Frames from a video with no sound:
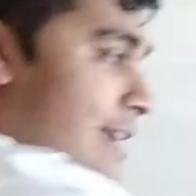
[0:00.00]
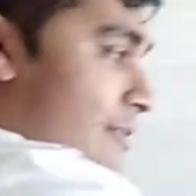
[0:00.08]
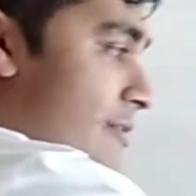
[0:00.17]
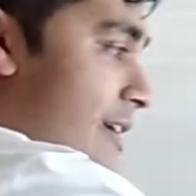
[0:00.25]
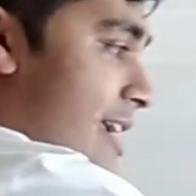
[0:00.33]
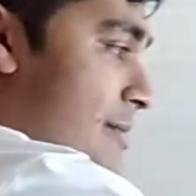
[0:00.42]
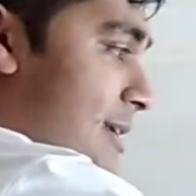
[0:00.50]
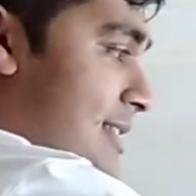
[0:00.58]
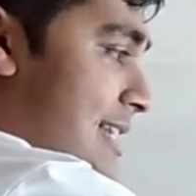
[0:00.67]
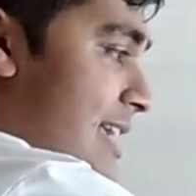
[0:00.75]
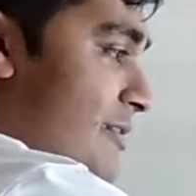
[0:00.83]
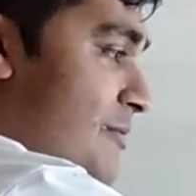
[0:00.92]
an f of a
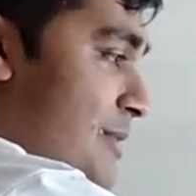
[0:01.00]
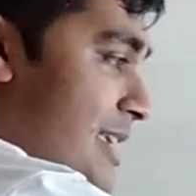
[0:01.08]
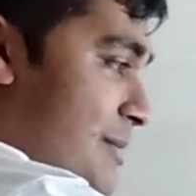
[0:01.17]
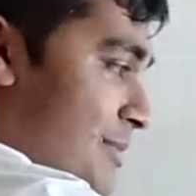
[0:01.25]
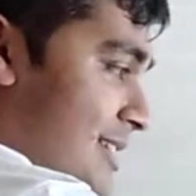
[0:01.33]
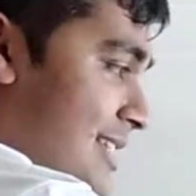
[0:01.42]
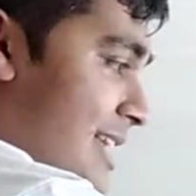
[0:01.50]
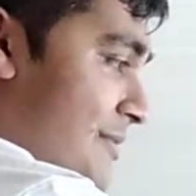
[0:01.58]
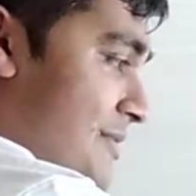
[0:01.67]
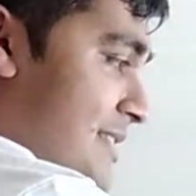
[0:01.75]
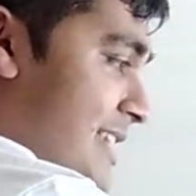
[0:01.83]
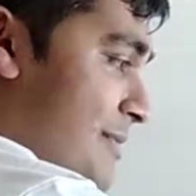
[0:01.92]
plus an f of b plus an
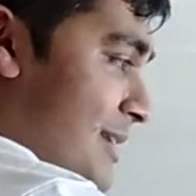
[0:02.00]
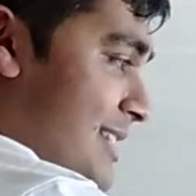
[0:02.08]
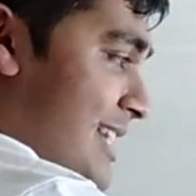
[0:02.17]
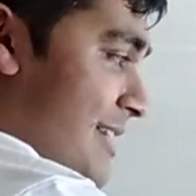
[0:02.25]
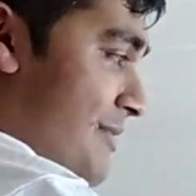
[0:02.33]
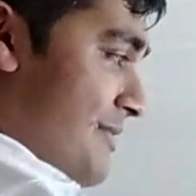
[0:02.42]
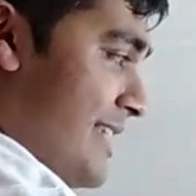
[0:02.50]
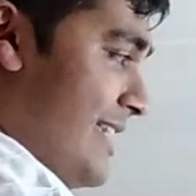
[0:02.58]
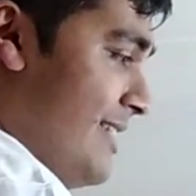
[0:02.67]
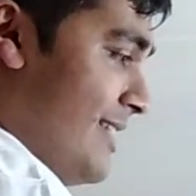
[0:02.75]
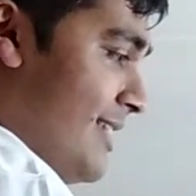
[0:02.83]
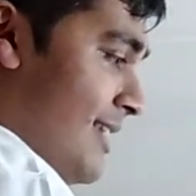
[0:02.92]
f of c plus an f of
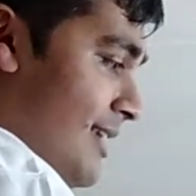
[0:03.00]
d.